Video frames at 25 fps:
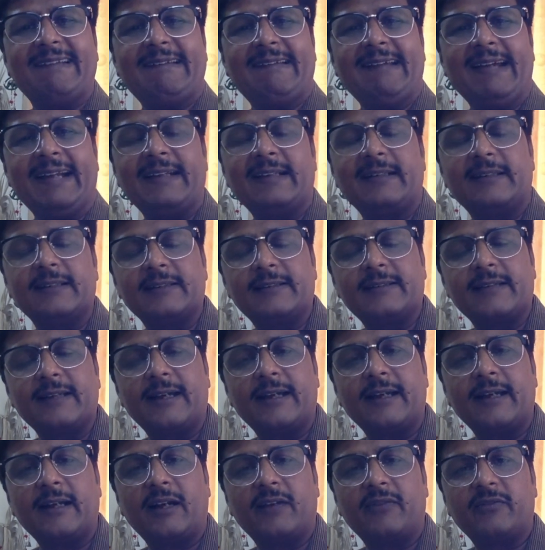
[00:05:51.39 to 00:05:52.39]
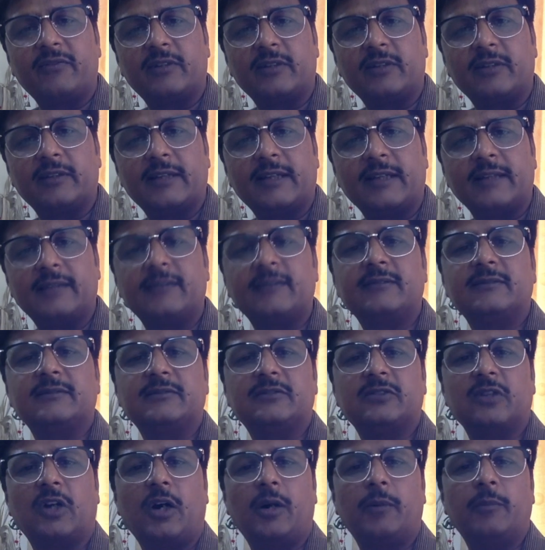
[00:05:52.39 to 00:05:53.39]
get retired after that
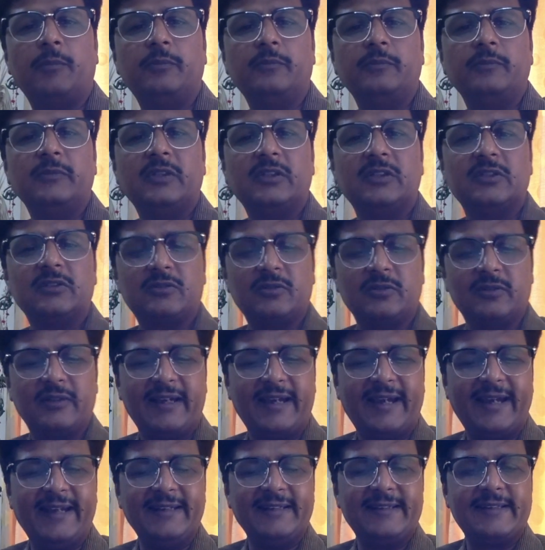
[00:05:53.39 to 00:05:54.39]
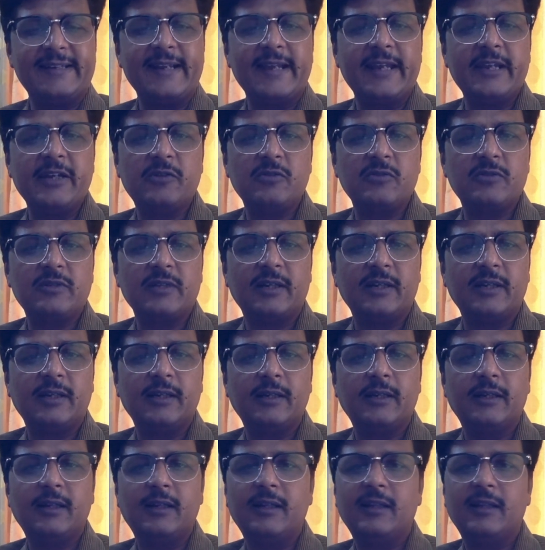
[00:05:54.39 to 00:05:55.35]
job. So entering into tunnel,